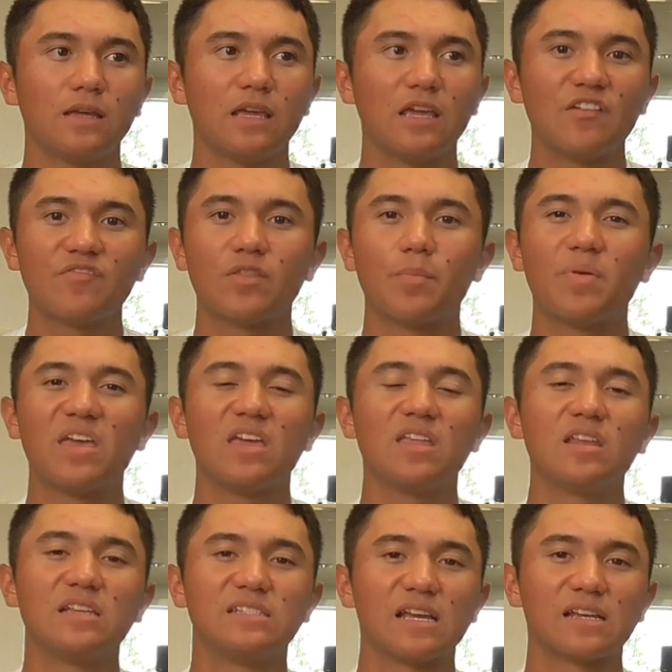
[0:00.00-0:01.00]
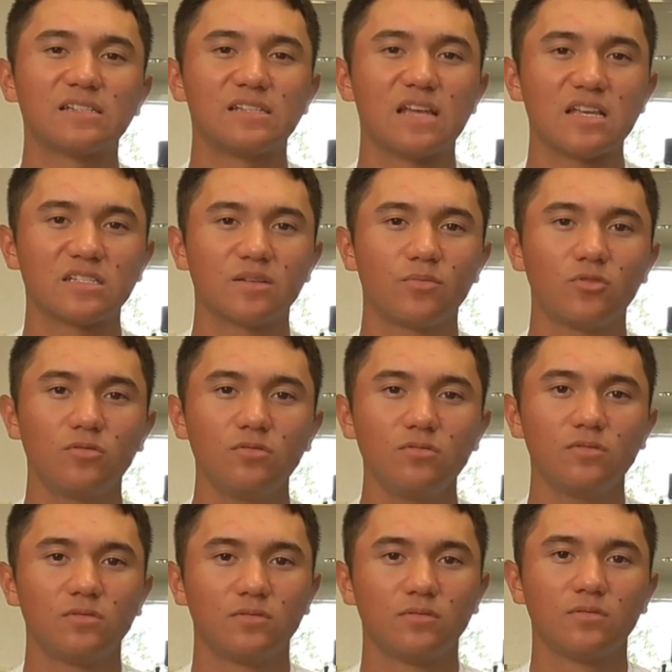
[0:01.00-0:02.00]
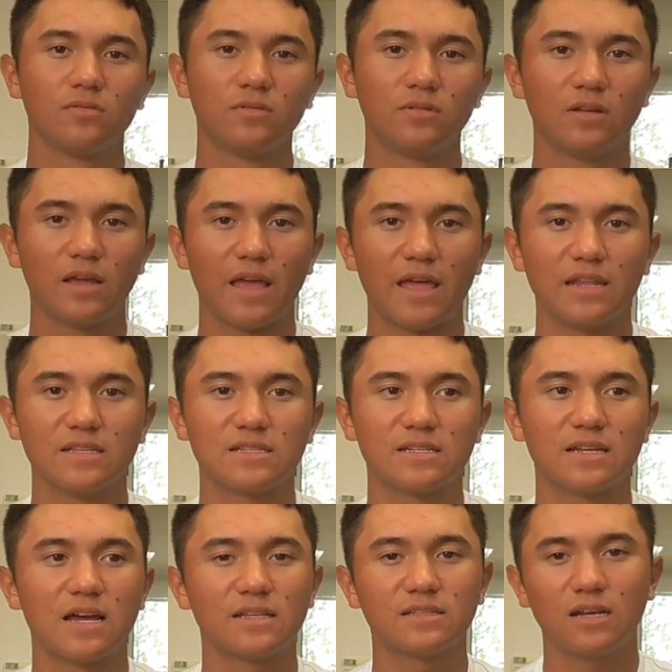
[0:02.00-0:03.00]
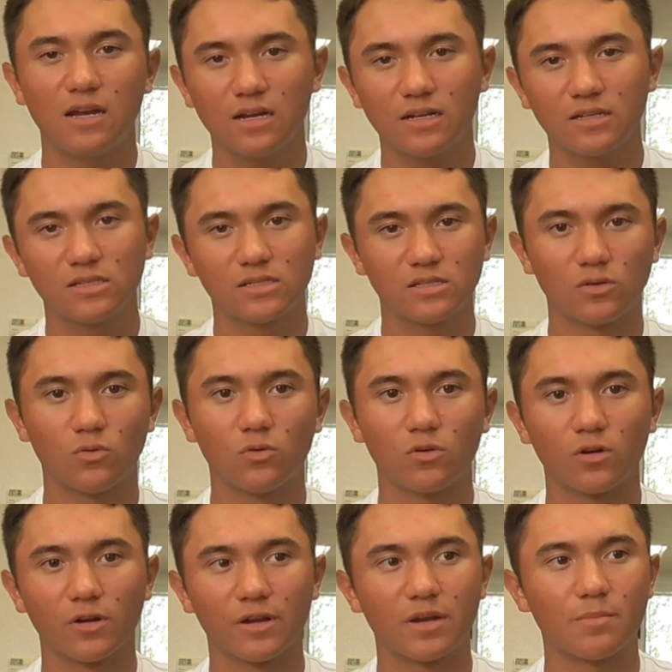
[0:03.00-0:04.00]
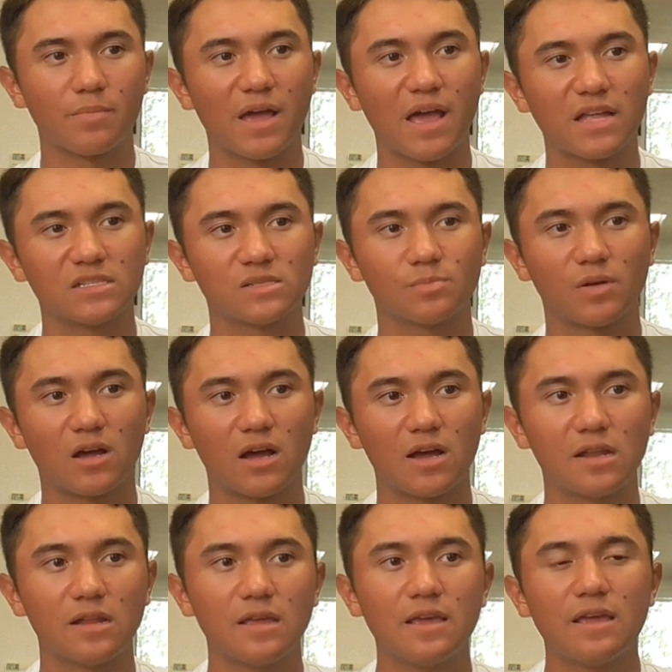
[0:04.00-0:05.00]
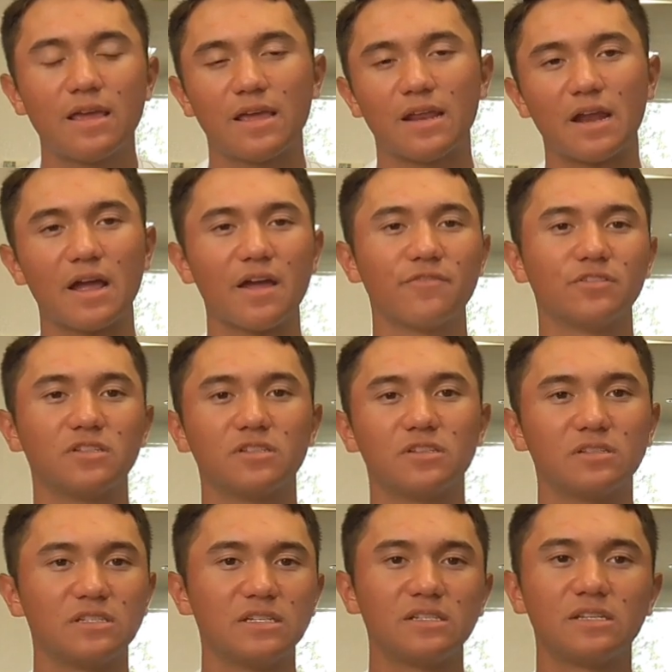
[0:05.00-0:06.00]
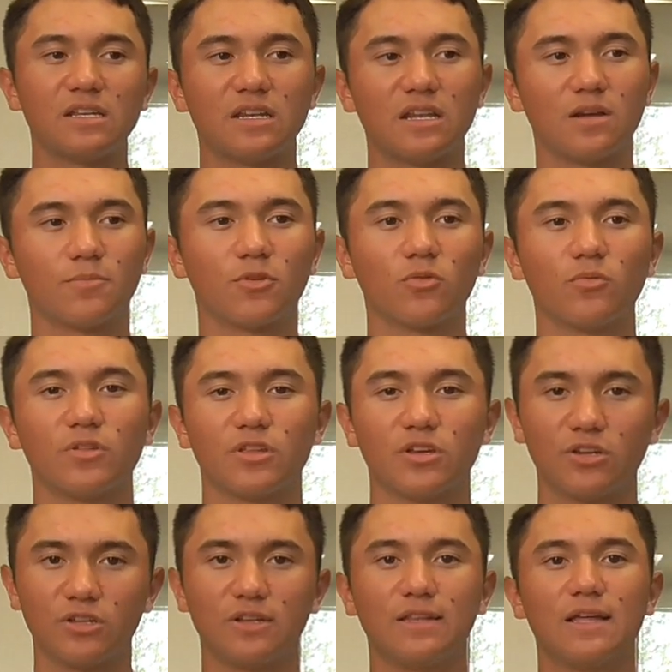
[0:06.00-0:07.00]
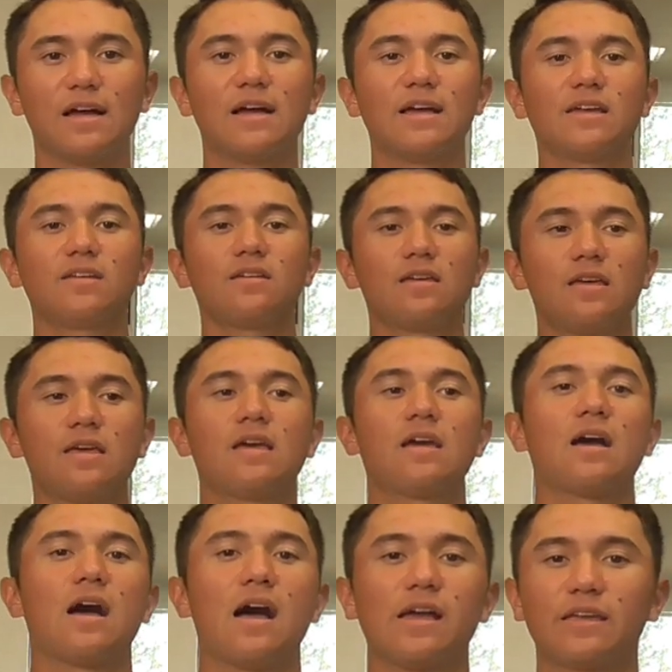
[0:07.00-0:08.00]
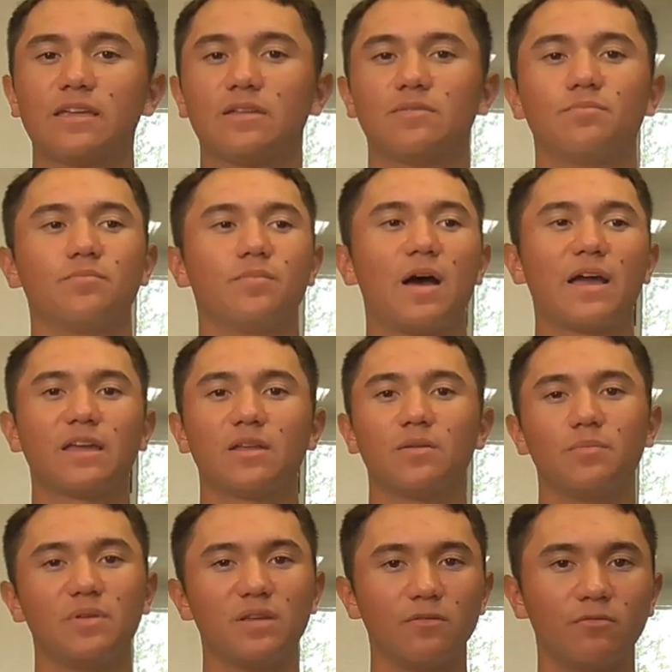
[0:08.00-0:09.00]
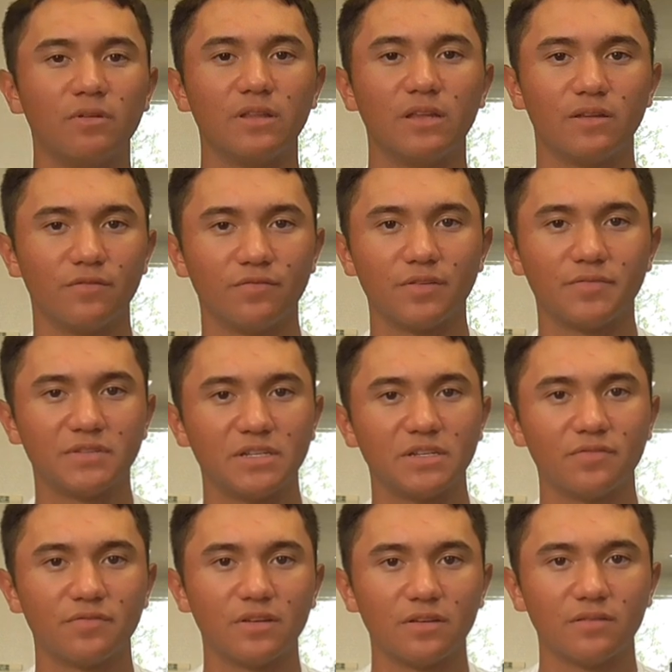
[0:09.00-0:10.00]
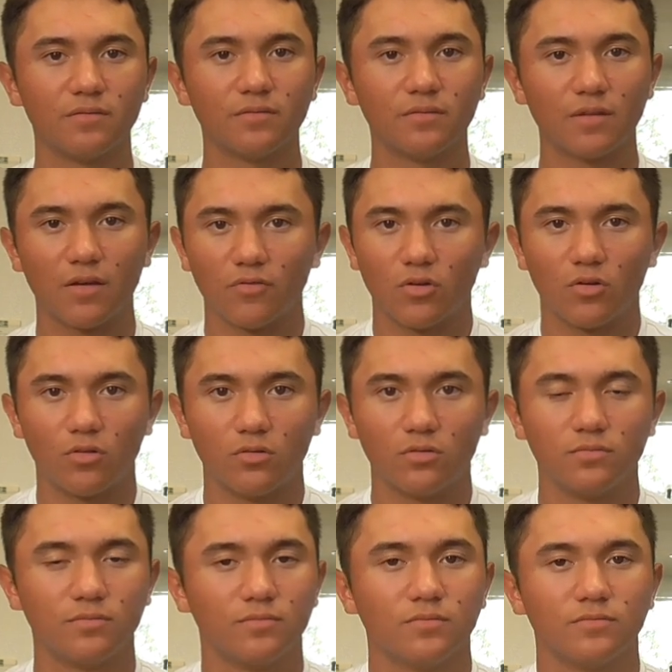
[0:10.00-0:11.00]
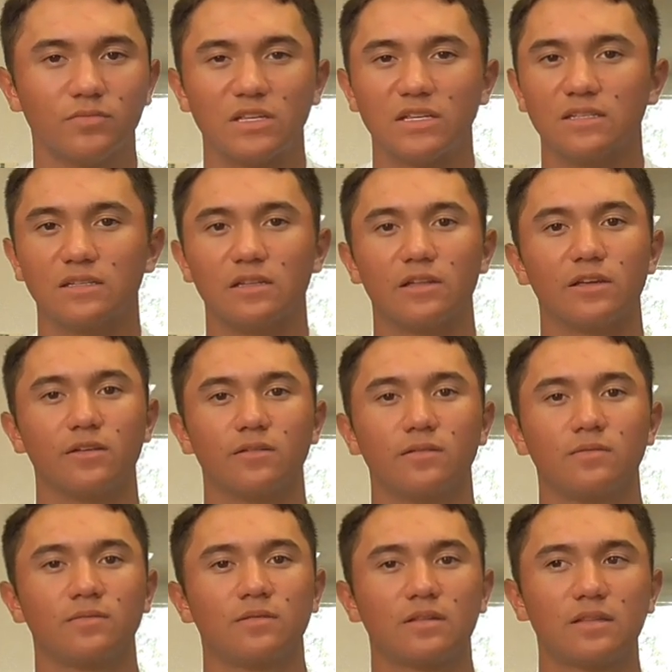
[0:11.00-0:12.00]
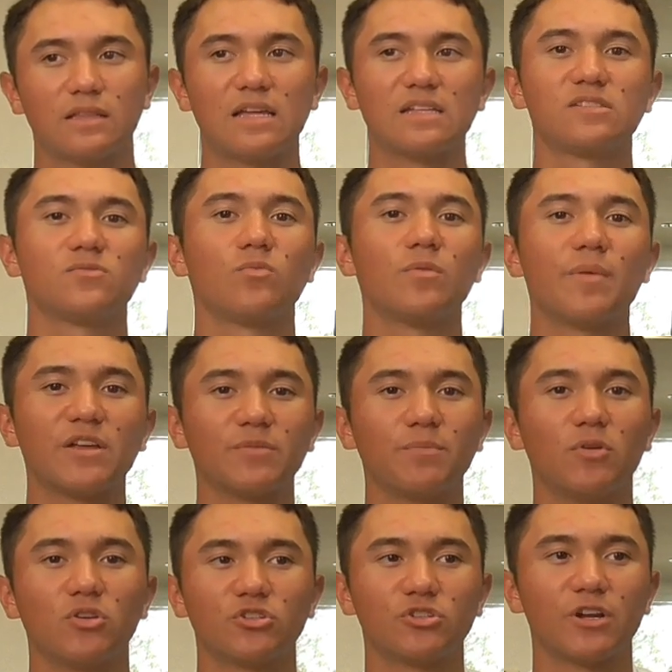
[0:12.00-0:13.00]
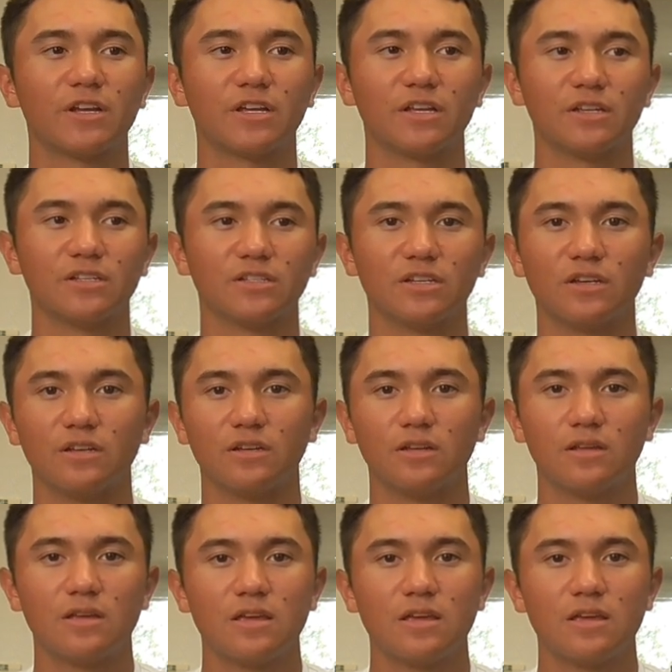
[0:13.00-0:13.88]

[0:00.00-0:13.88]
if the pin is accessible and it's not tucked or in a bad spot and I have a decent number with a good lie, I can be within 15 feet of hole easily. That's when my ball striking is good.